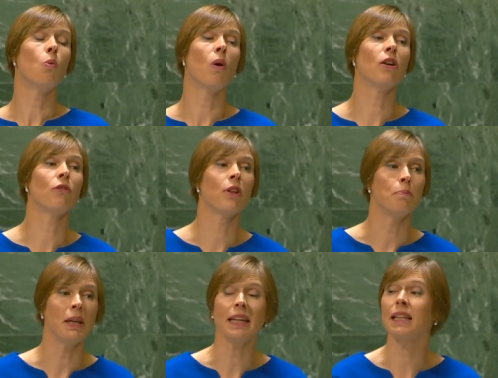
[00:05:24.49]
one of the
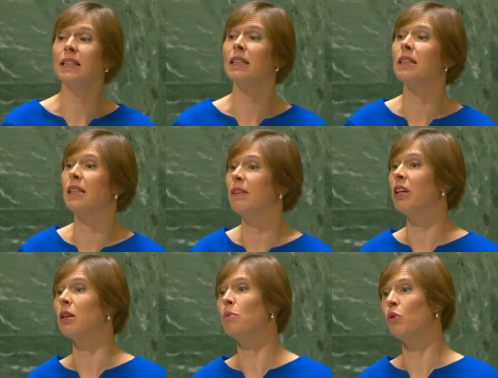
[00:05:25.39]
biggest
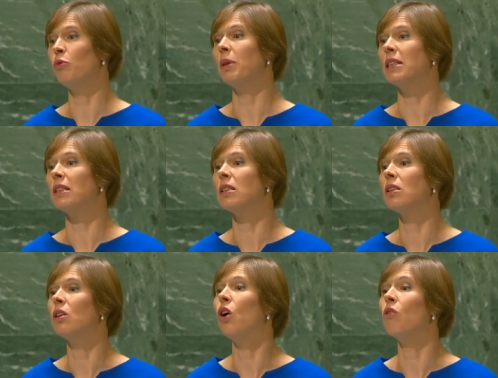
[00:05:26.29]
civic movements
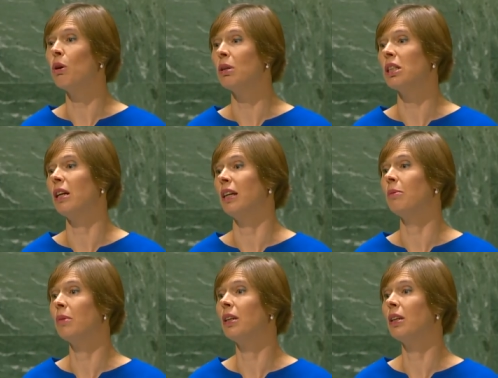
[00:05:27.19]
of our time,